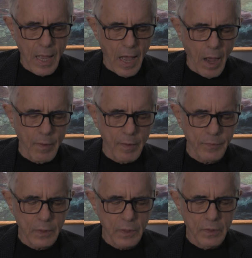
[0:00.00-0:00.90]

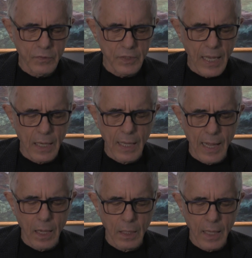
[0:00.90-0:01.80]
However,
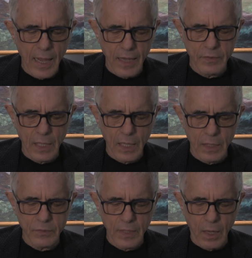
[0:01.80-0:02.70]
CLL,
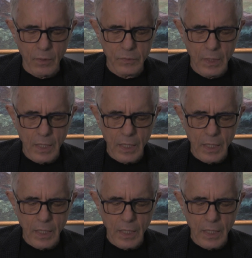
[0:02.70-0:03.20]
SLL cells